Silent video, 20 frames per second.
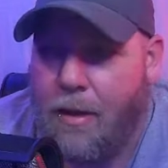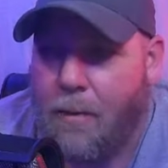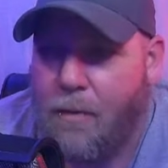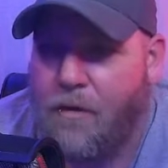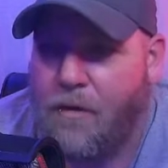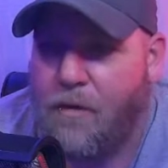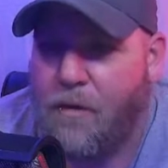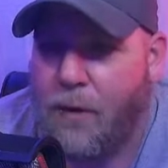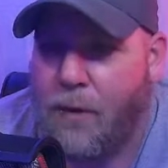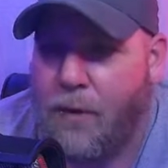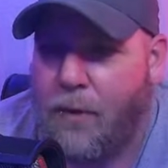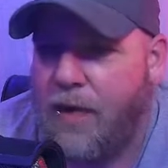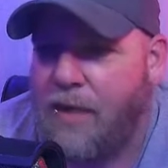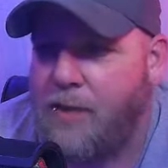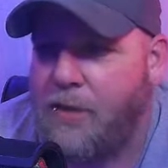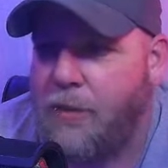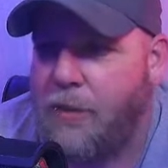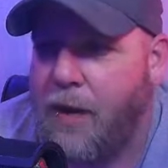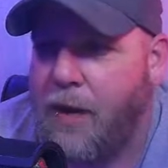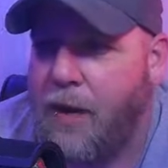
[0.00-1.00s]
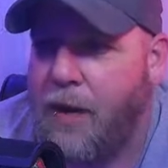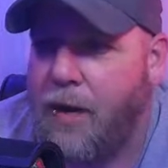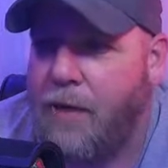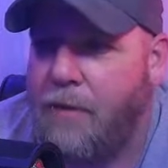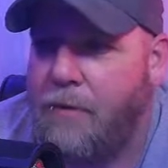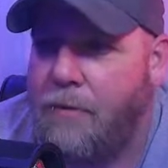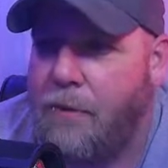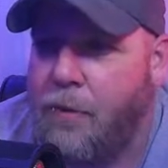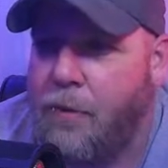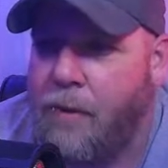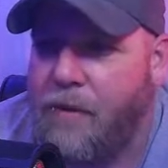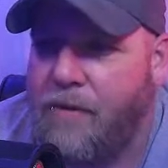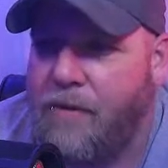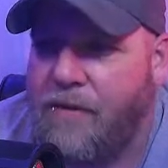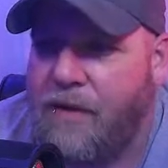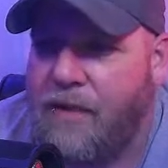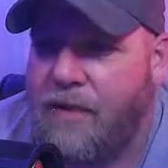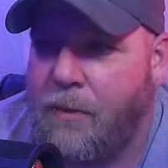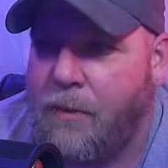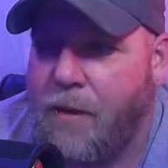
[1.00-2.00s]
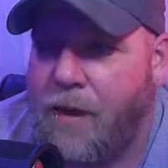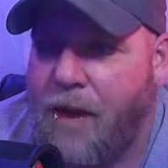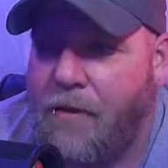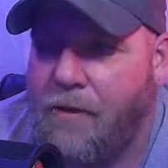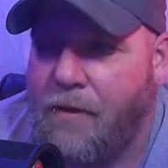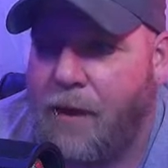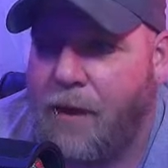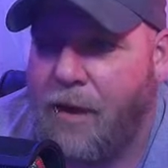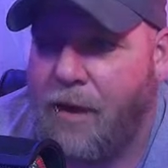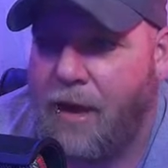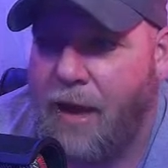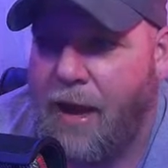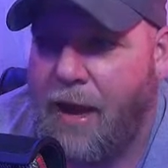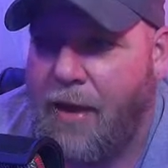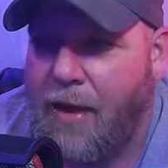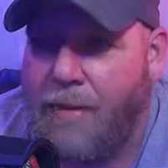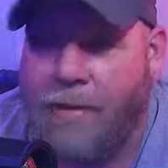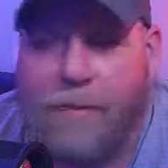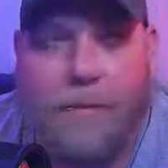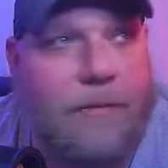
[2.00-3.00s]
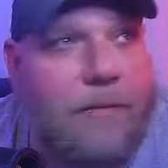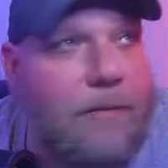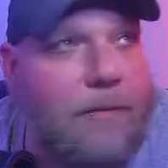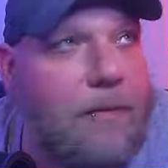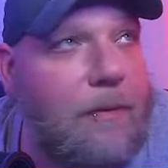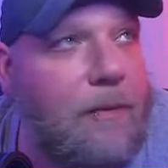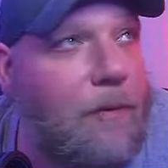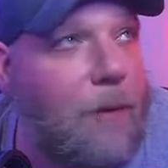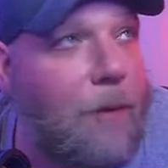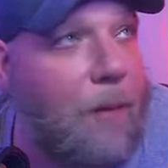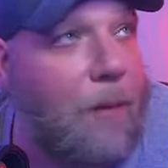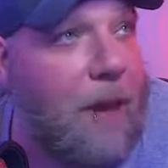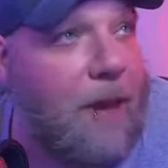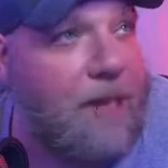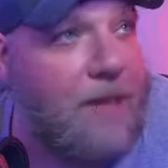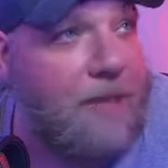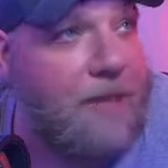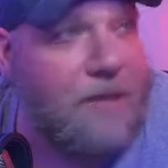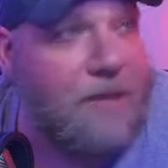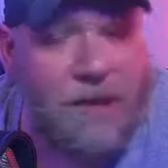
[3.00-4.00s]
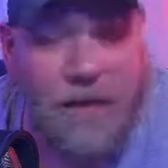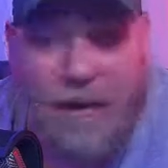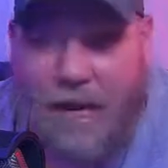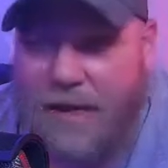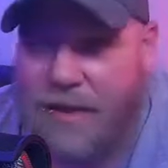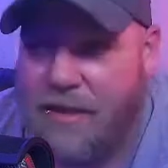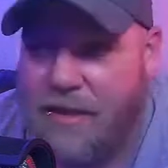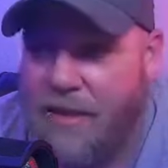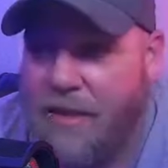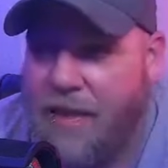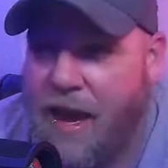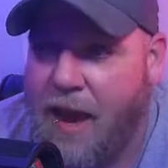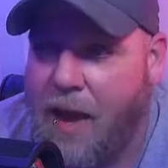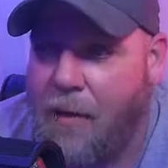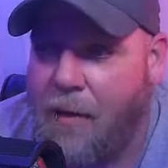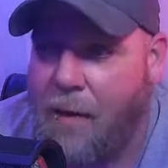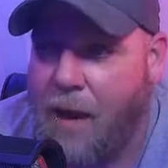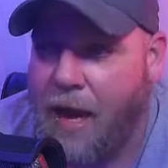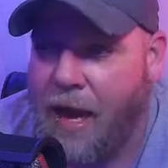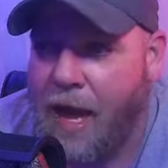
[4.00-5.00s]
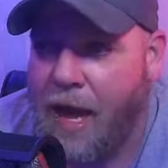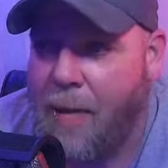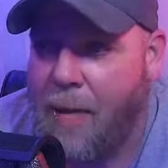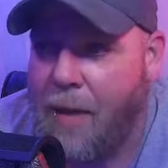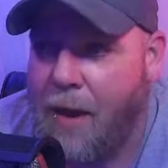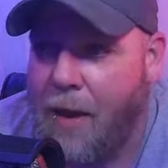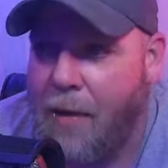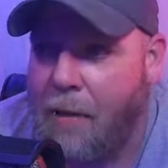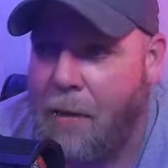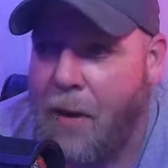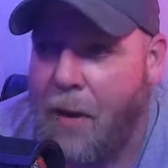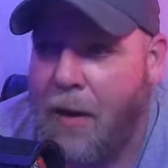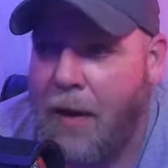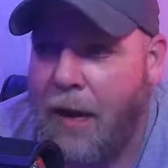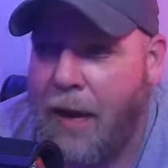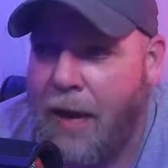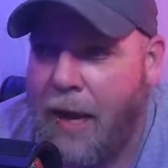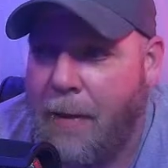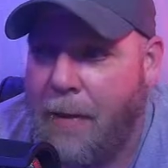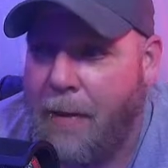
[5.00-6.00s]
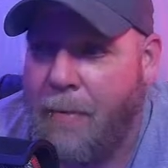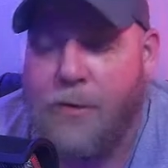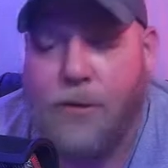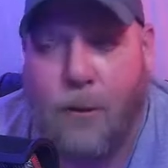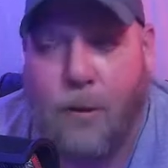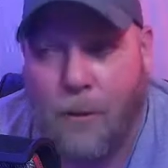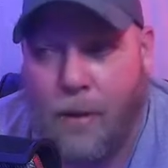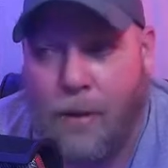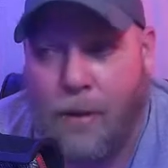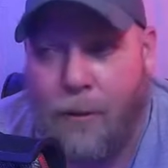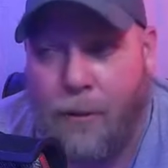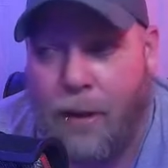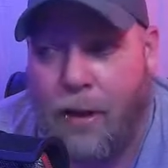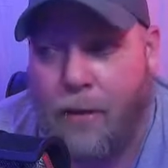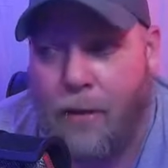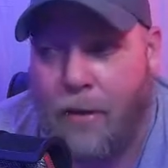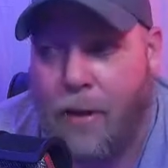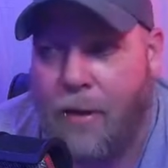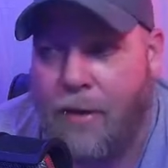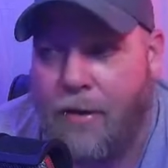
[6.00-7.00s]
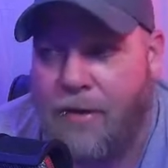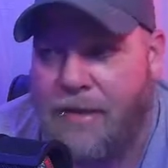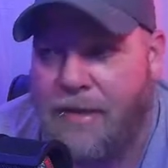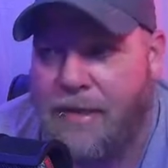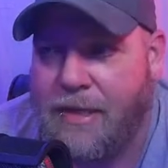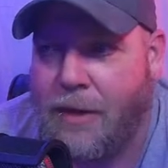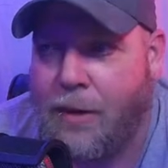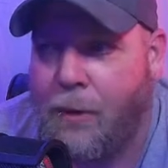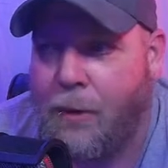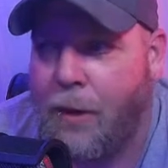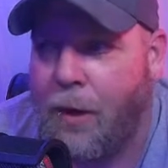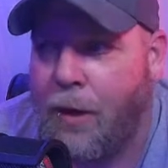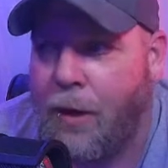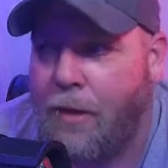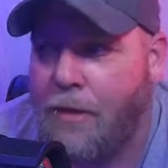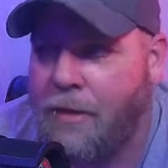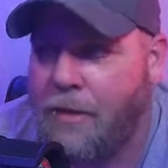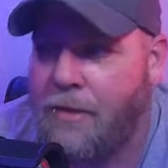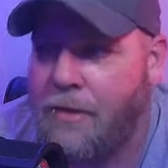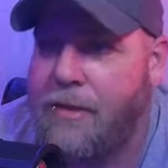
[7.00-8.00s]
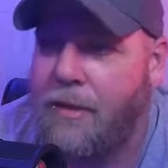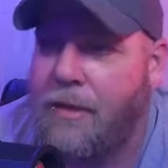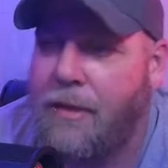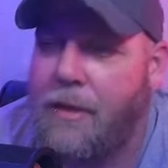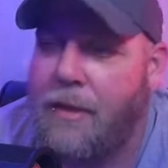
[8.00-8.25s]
before WrestleMania. We'll revisit what I've written down. We'll make some changes, see how right I am, how wrong I am. I'm sure I'll be really wrong because that's how it works.